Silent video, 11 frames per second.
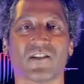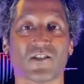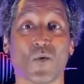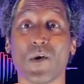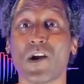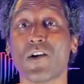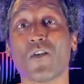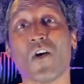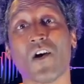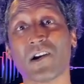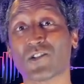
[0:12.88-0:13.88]
So we are no
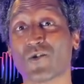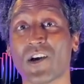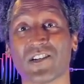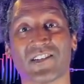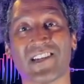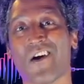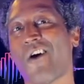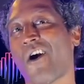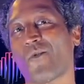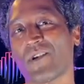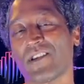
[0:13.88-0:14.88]
longer strangers now,
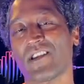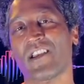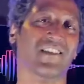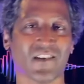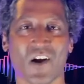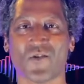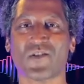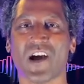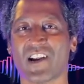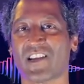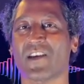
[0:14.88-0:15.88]
are we? You know, you
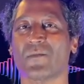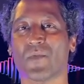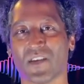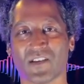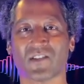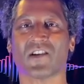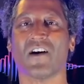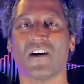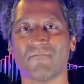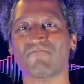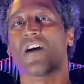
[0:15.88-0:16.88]
got to keep things
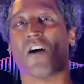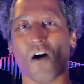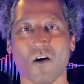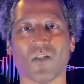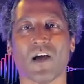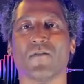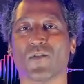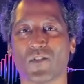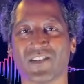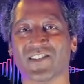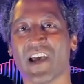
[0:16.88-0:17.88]
uh, all level
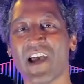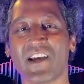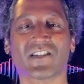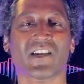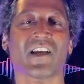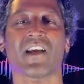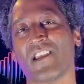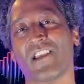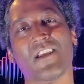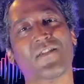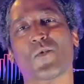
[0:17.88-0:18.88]
these days.
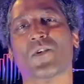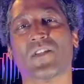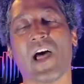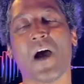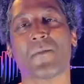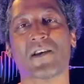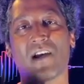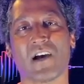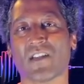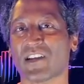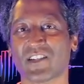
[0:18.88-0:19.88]
If you would allow me,
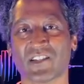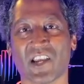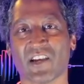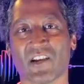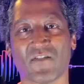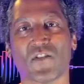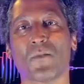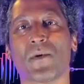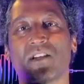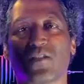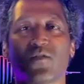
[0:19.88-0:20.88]
I'd like to take a few
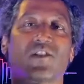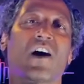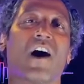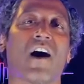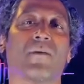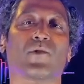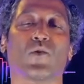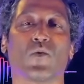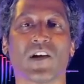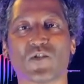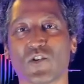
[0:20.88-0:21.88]
minutes of your time to
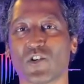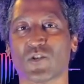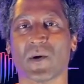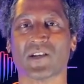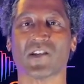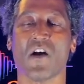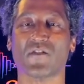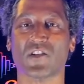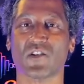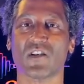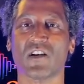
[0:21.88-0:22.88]
introduce myself
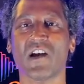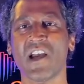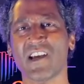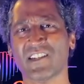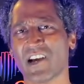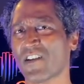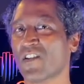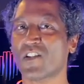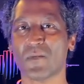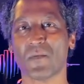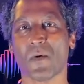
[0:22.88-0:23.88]
to you, tell you a
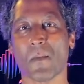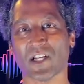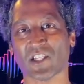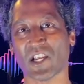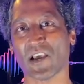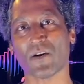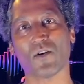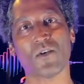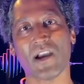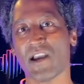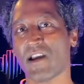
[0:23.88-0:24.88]
little bit about my
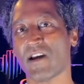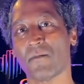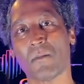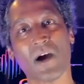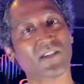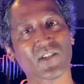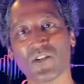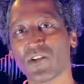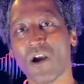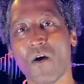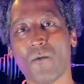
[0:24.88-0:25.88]
channel and my
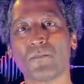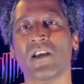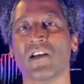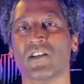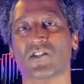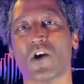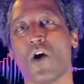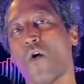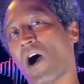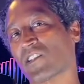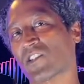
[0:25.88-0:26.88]
studio. So
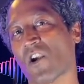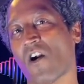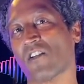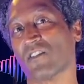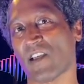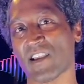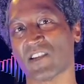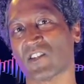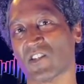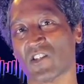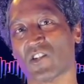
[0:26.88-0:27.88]
I started
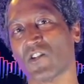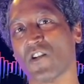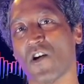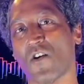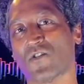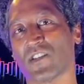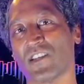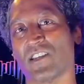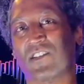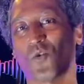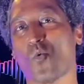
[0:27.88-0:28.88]
Legacy Studios
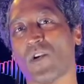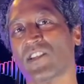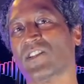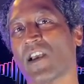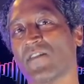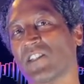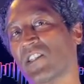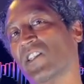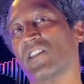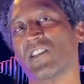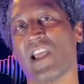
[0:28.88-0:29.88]
in
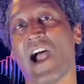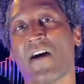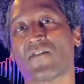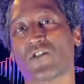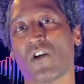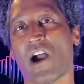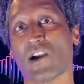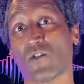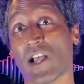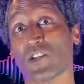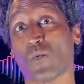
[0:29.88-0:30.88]
2017 after I
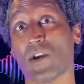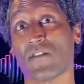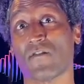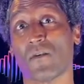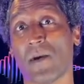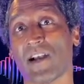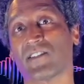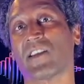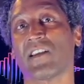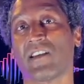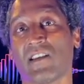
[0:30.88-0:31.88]
graduated from
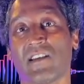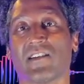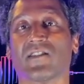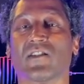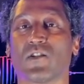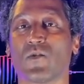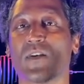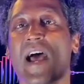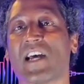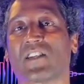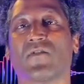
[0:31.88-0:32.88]
SAE Institute
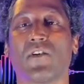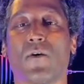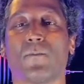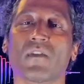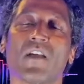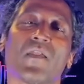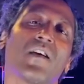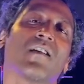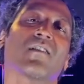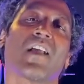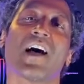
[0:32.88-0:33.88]
Nashville. And
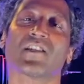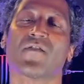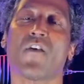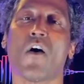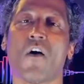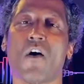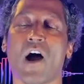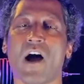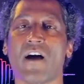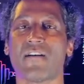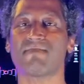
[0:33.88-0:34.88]
then last fall, I